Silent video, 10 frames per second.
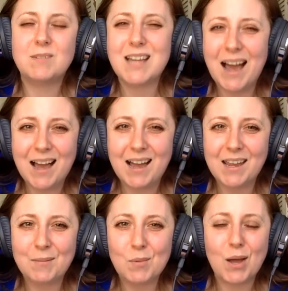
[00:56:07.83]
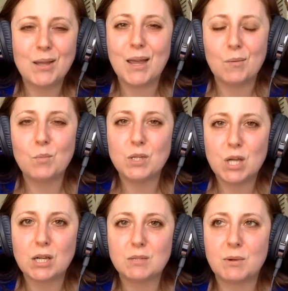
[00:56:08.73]
time, again, we
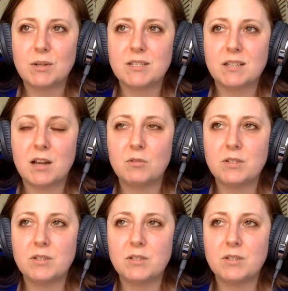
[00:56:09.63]
talked about it's not